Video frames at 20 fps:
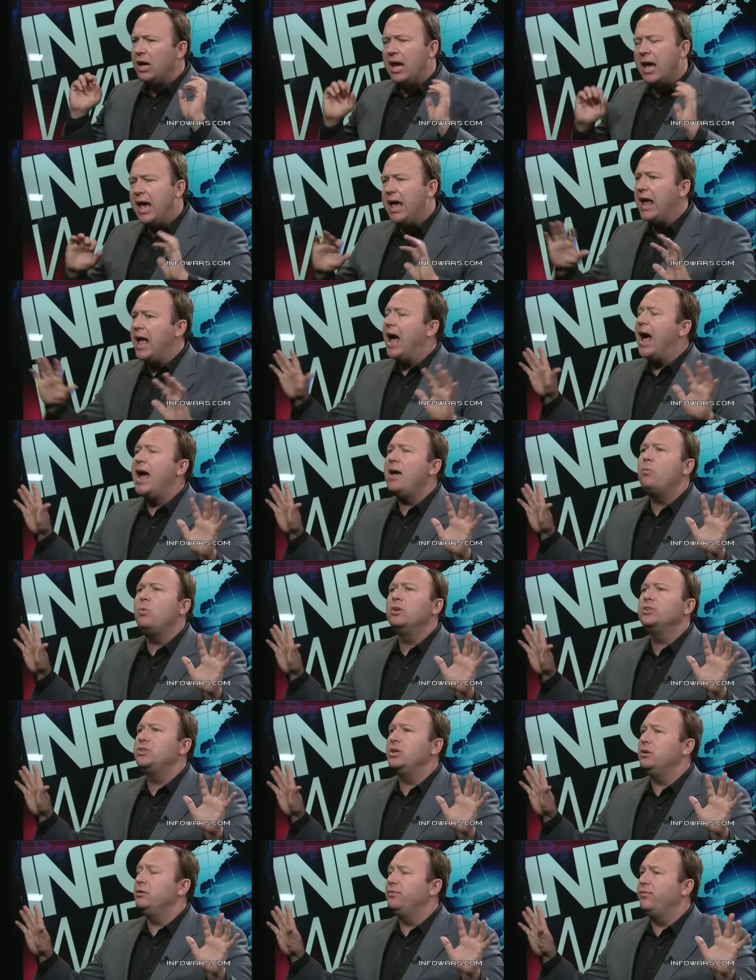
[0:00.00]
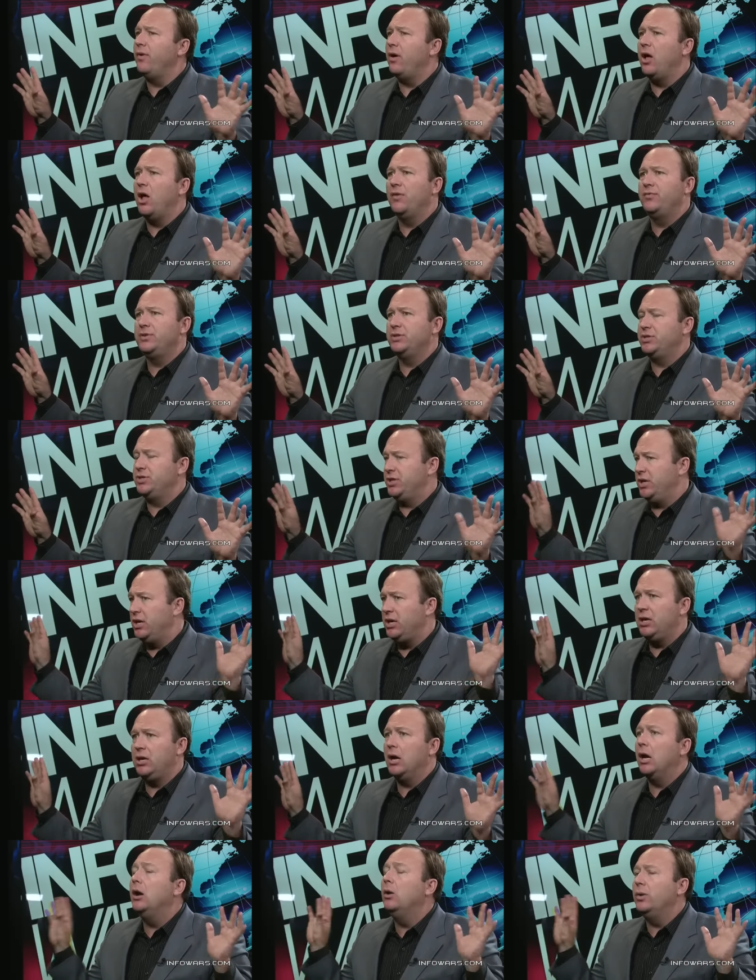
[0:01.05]
hey, I wasn't involved as
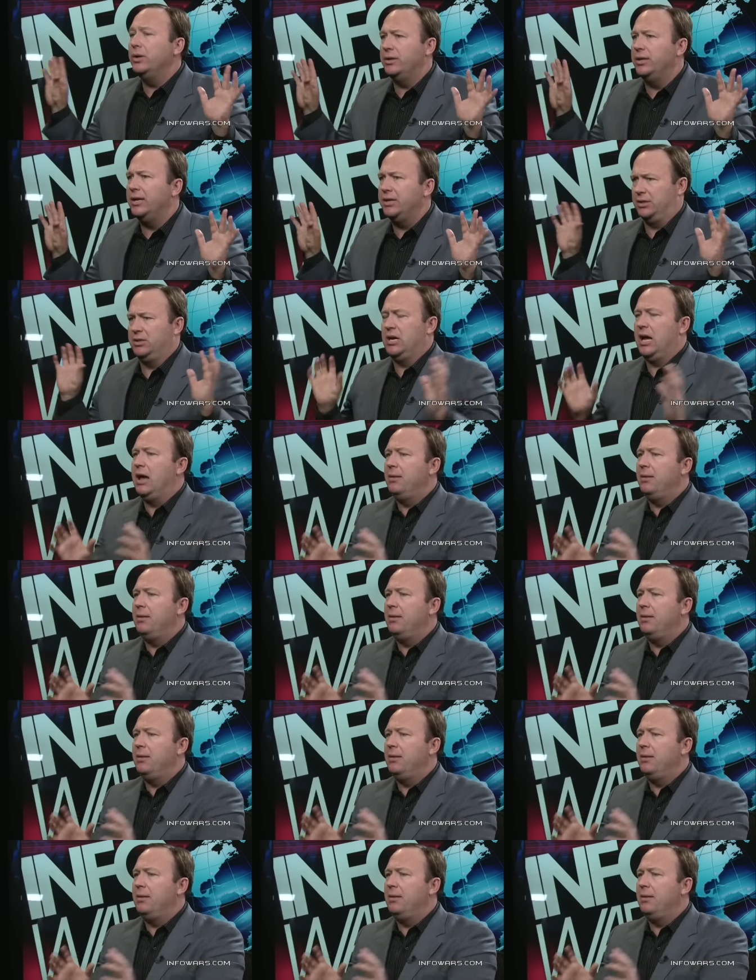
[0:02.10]
CEO in this.